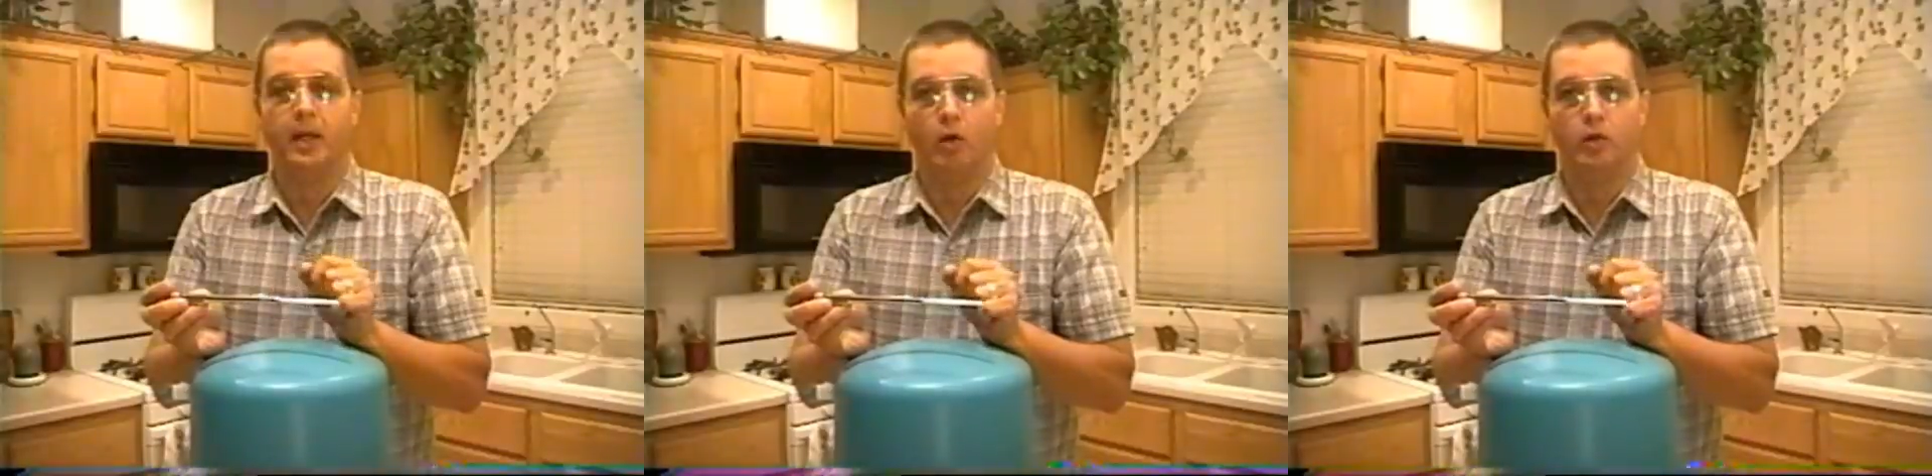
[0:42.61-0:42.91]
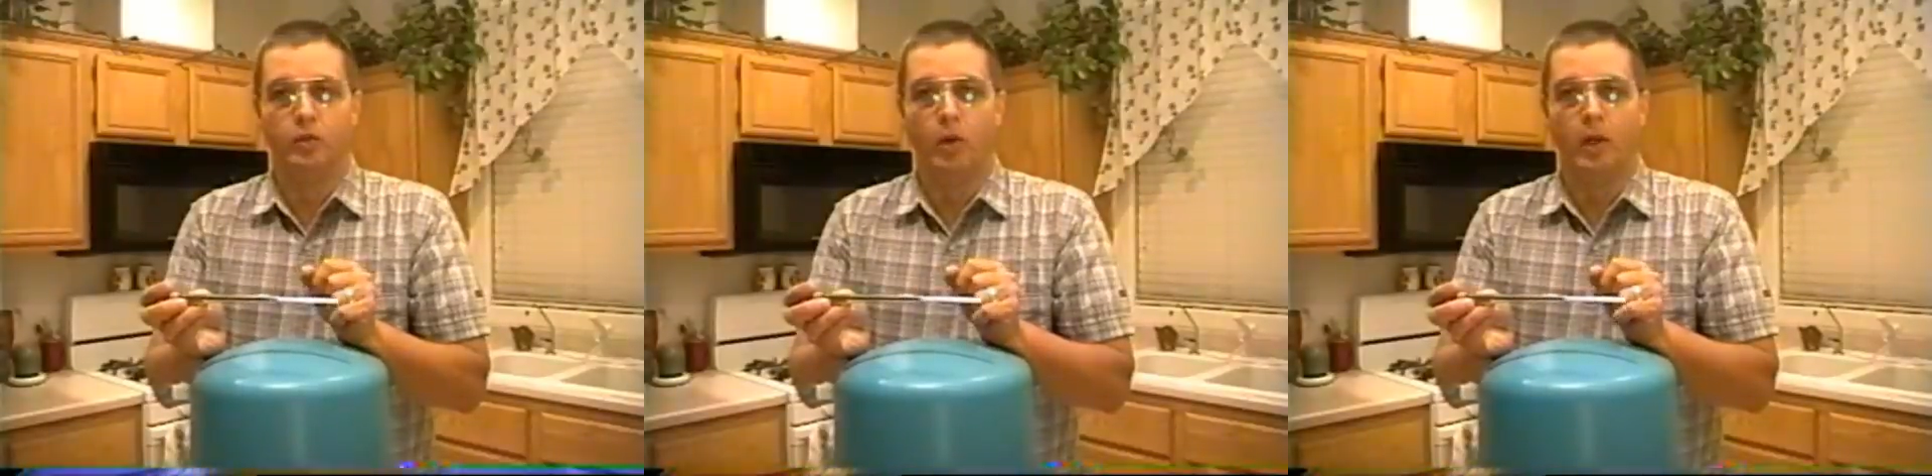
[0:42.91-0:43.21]
and go
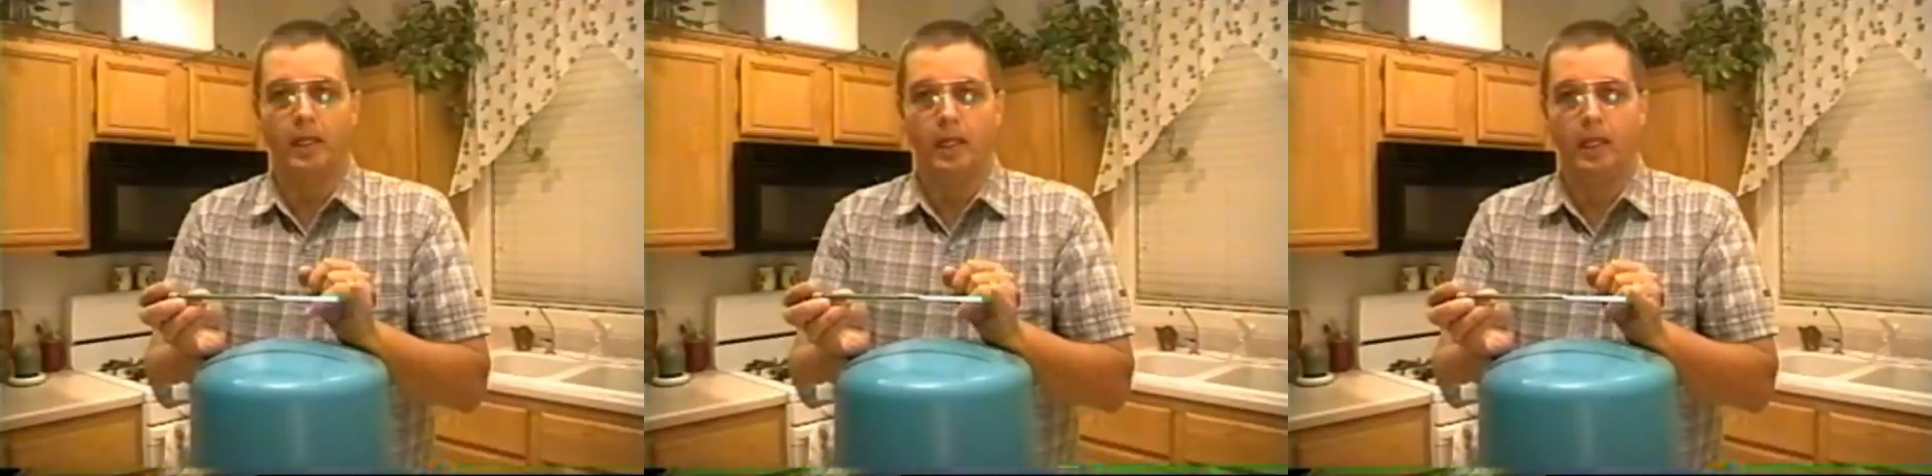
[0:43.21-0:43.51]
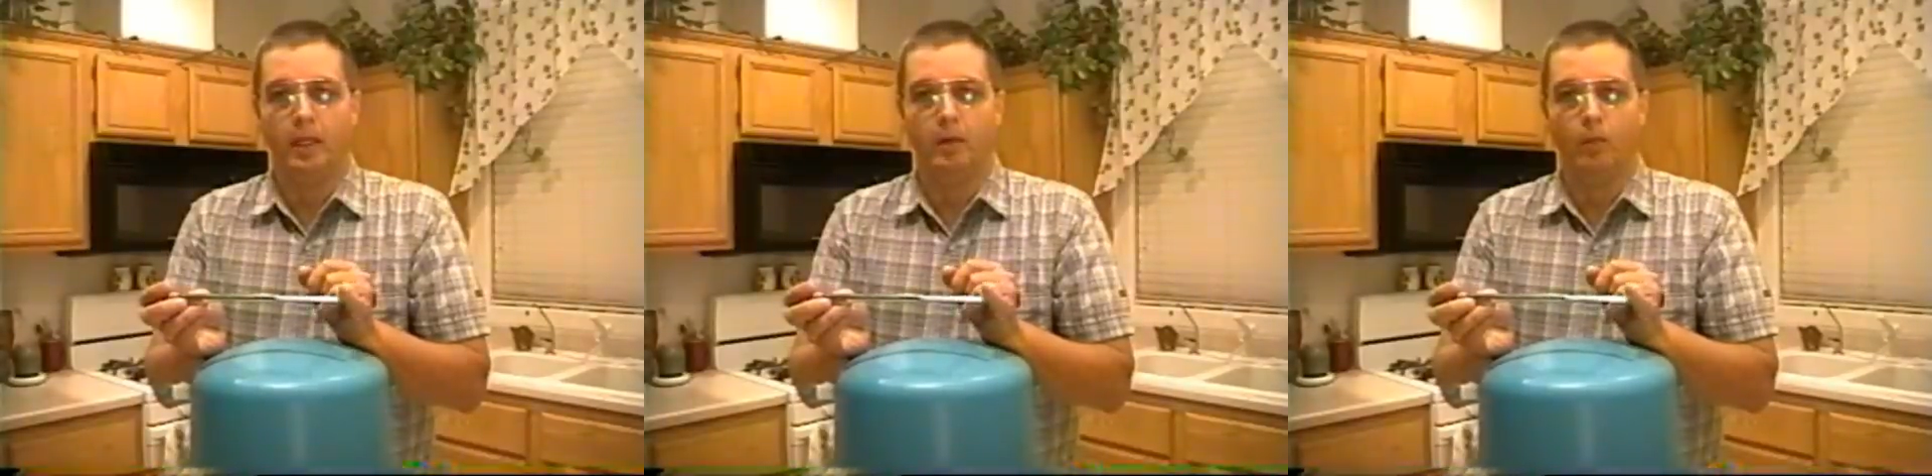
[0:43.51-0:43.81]
to
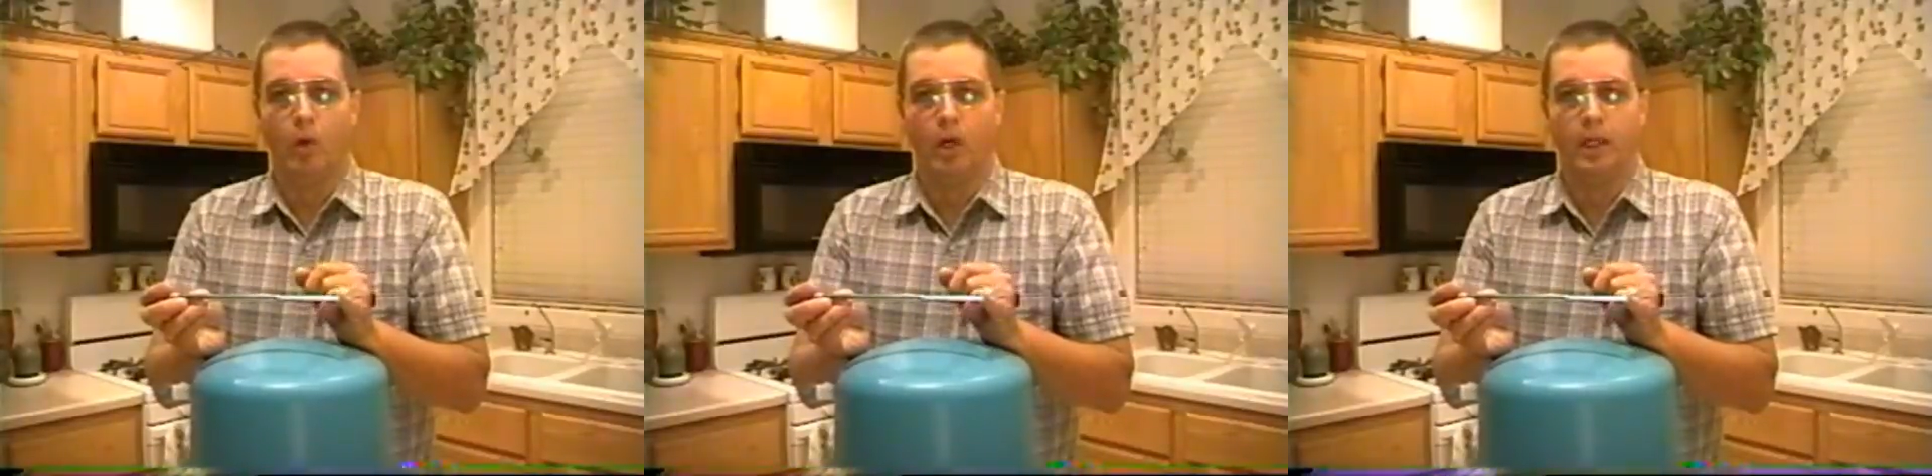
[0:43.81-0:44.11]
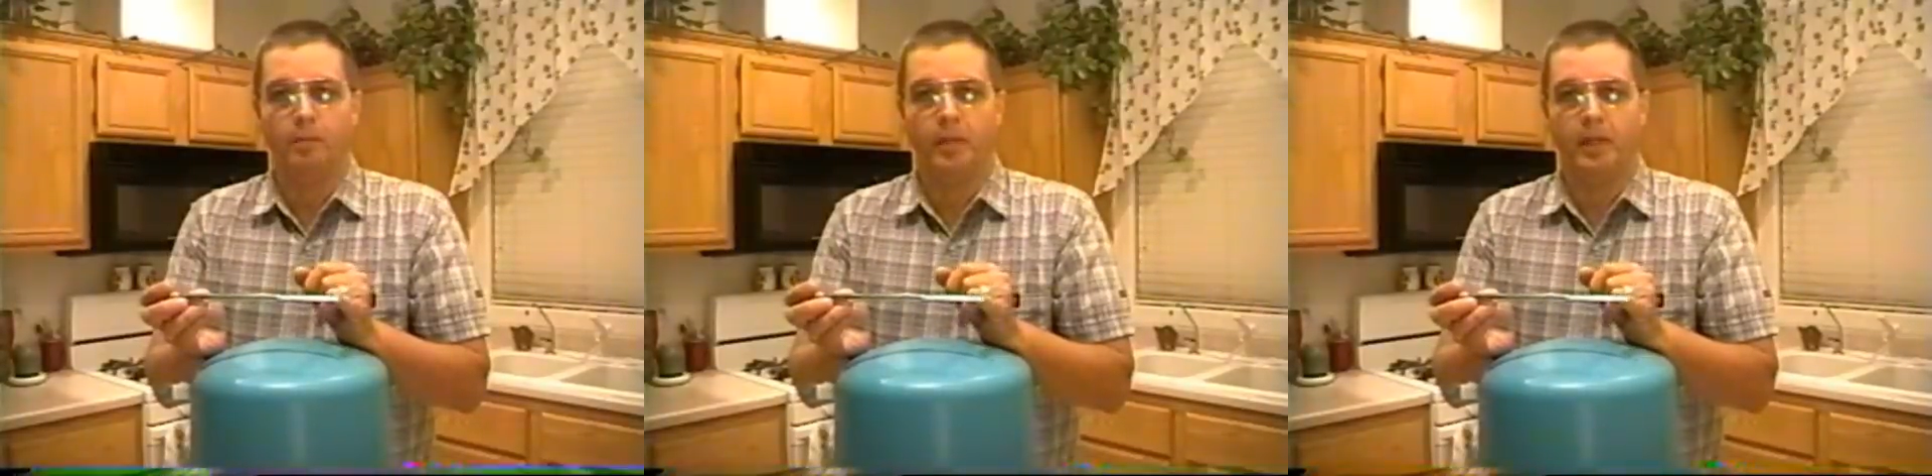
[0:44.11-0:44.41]
20 in 1